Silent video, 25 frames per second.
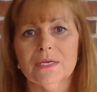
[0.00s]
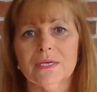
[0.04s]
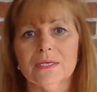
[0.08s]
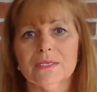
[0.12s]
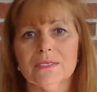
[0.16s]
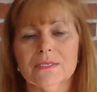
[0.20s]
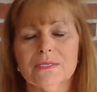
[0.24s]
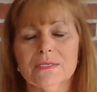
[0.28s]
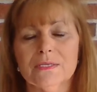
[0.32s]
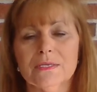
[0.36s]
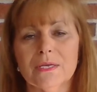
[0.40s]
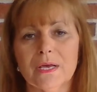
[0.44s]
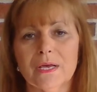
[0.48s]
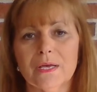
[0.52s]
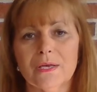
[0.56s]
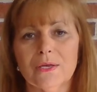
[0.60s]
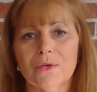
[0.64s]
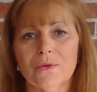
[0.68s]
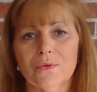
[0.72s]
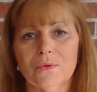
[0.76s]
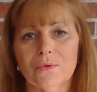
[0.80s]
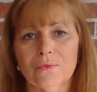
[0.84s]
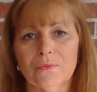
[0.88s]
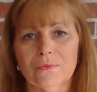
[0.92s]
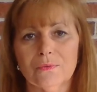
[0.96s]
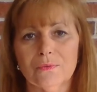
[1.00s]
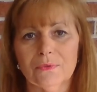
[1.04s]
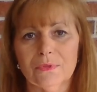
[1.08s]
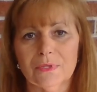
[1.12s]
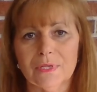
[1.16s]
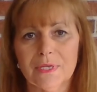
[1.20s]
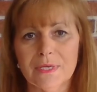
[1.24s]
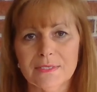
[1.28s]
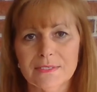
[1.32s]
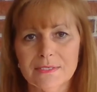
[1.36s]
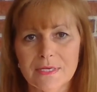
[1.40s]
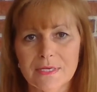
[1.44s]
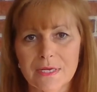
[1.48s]
So
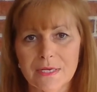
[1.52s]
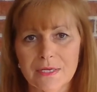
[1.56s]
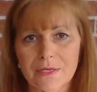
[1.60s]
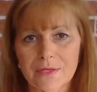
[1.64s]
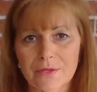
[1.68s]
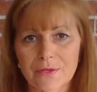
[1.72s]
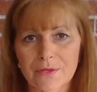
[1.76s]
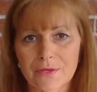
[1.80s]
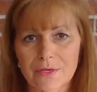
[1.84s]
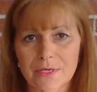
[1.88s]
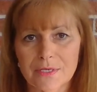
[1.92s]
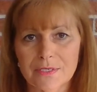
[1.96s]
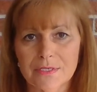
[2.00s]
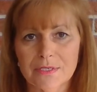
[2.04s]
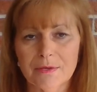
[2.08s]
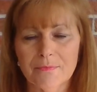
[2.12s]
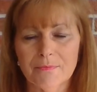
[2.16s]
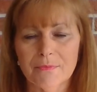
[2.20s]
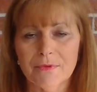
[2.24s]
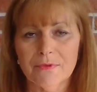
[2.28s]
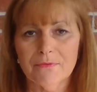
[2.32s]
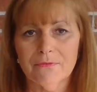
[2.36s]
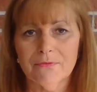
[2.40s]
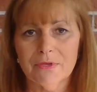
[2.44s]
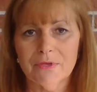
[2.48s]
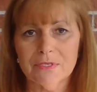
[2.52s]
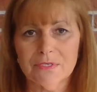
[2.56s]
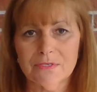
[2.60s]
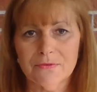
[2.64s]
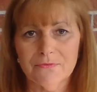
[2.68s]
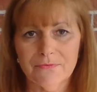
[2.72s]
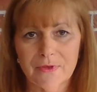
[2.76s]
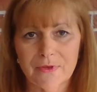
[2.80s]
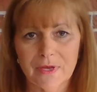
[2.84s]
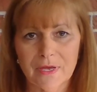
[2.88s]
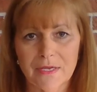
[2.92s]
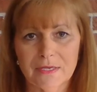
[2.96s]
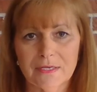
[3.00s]
let's take a look at some of his
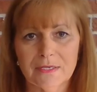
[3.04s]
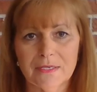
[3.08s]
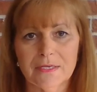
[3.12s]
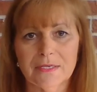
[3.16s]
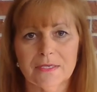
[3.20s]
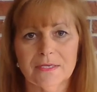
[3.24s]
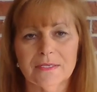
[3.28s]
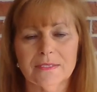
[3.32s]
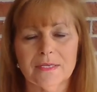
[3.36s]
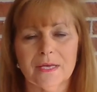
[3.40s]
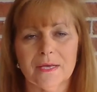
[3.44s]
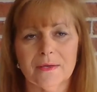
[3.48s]
findings.